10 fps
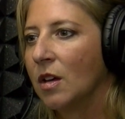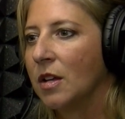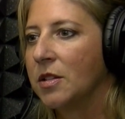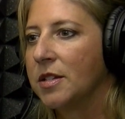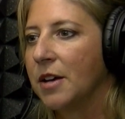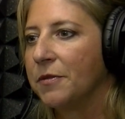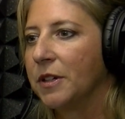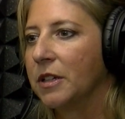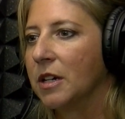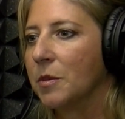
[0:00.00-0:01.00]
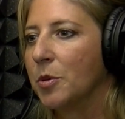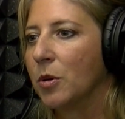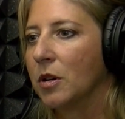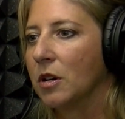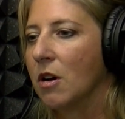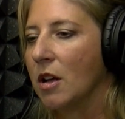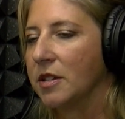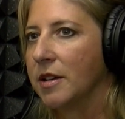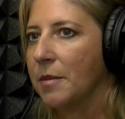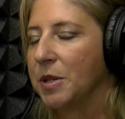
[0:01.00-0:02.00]
It's definitely an important
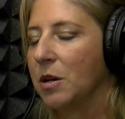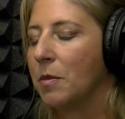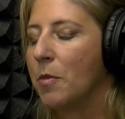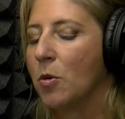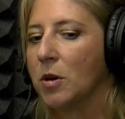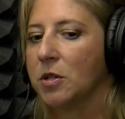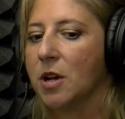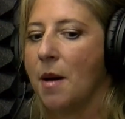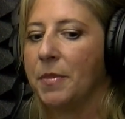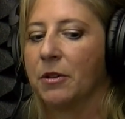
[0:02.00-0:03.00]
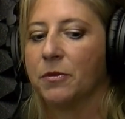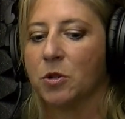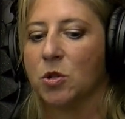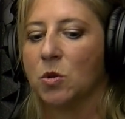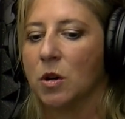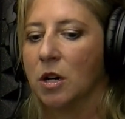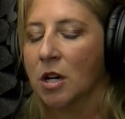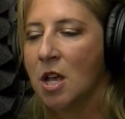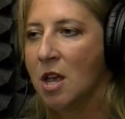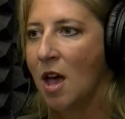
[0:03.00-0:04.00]
concept, an important topic for sure.
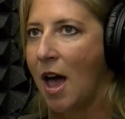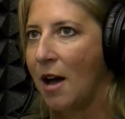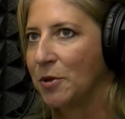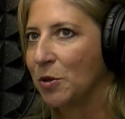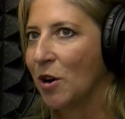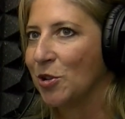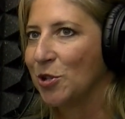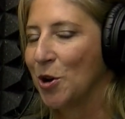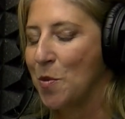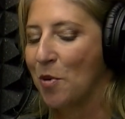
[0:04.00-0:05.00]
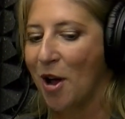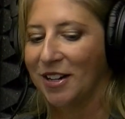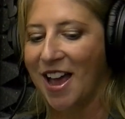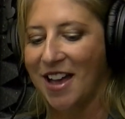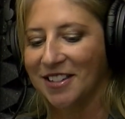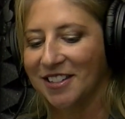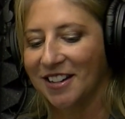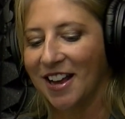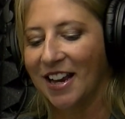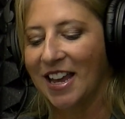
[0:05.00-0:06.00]
After our show
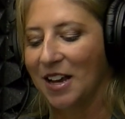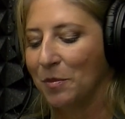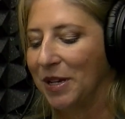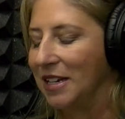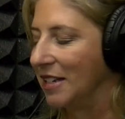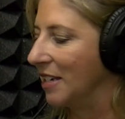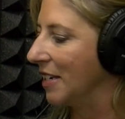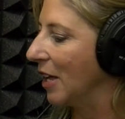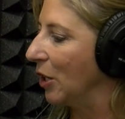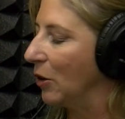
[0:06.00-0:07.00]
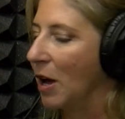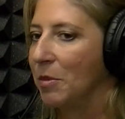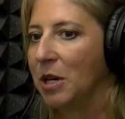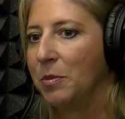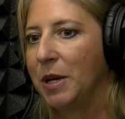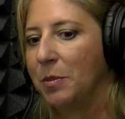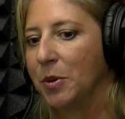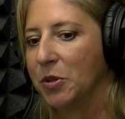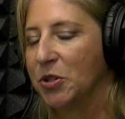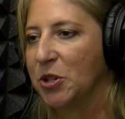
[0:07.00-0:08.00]
broadcasted, I can't begin to tell you how many
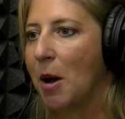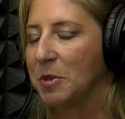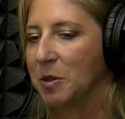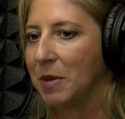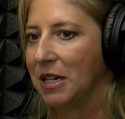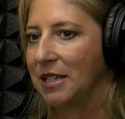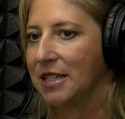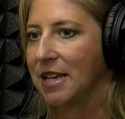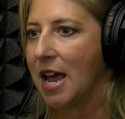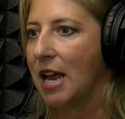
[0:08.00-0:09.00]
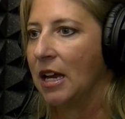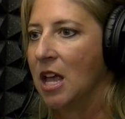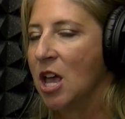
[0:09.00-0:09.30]
people stopped me to say,